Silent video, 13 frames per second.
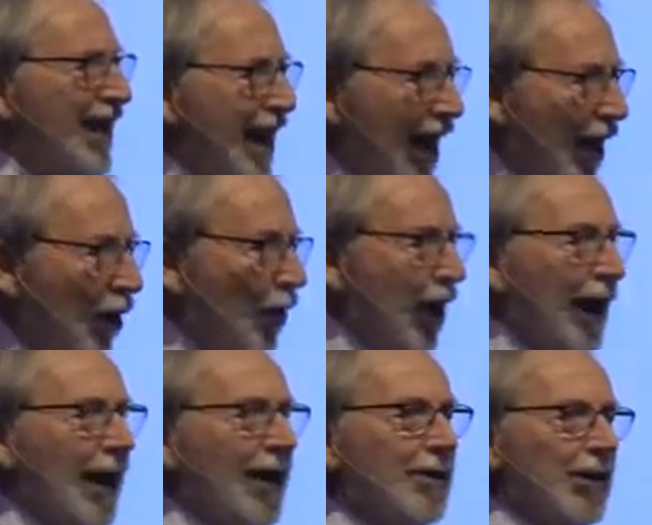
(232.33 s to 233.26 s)
now
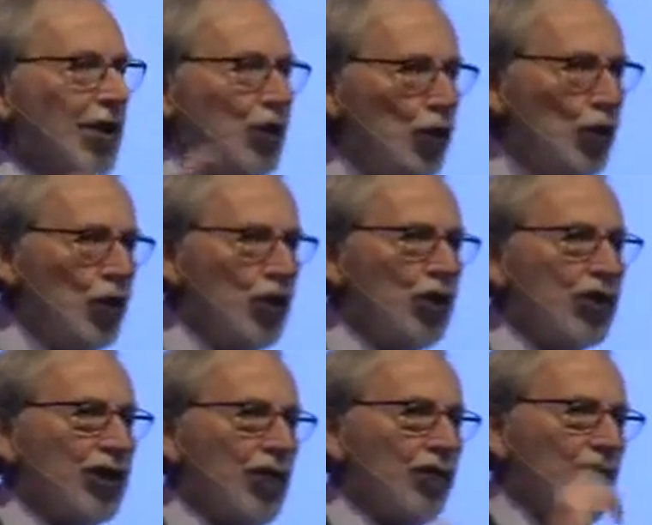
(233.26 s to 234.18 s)
has a
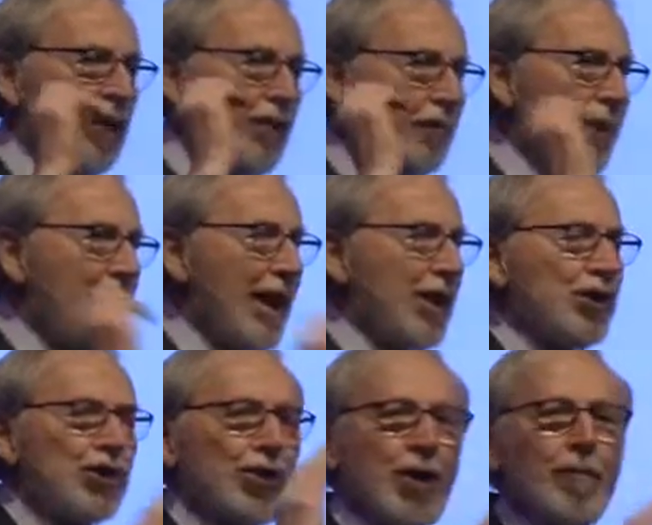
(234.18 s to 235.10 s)
do-it-yourself
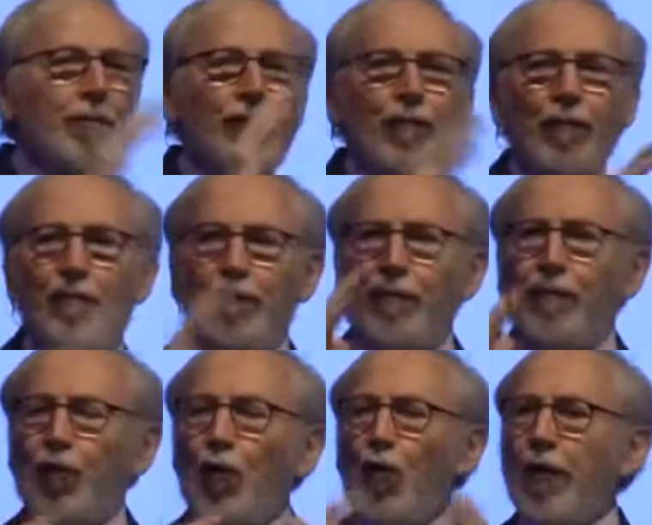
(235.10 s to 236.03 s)
paste
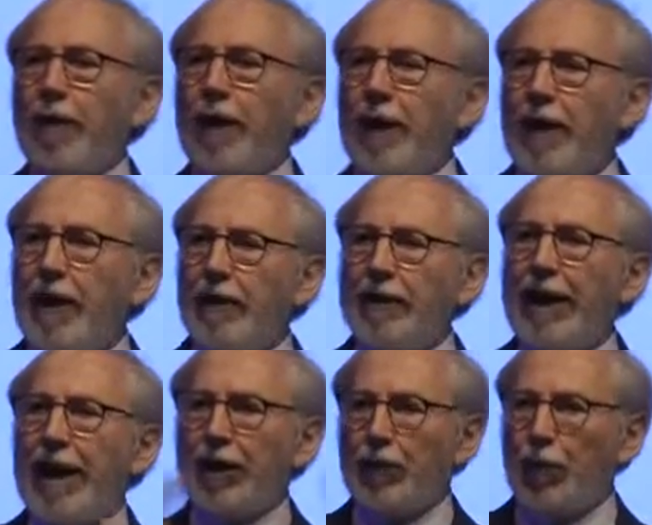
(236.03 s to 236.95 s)
up for a
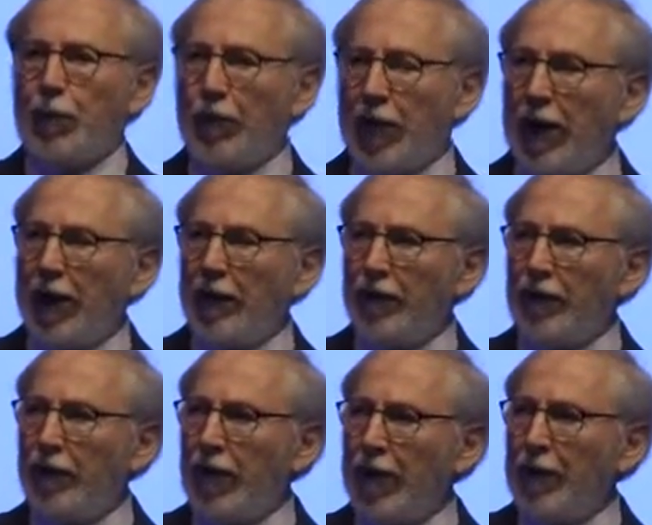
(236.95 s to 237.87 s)
dashboard kind of
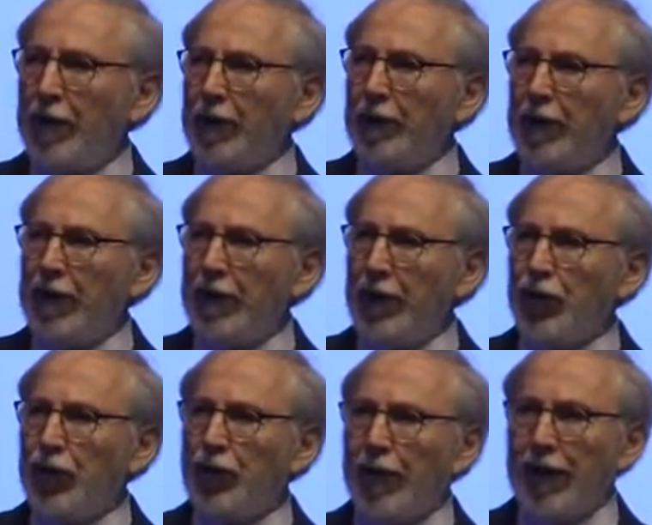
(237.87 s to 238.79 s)
environment. They
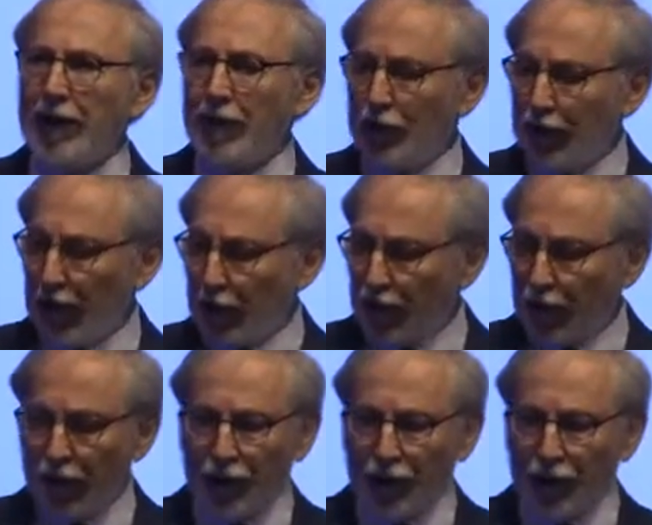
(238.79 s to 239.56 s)
can do that themselves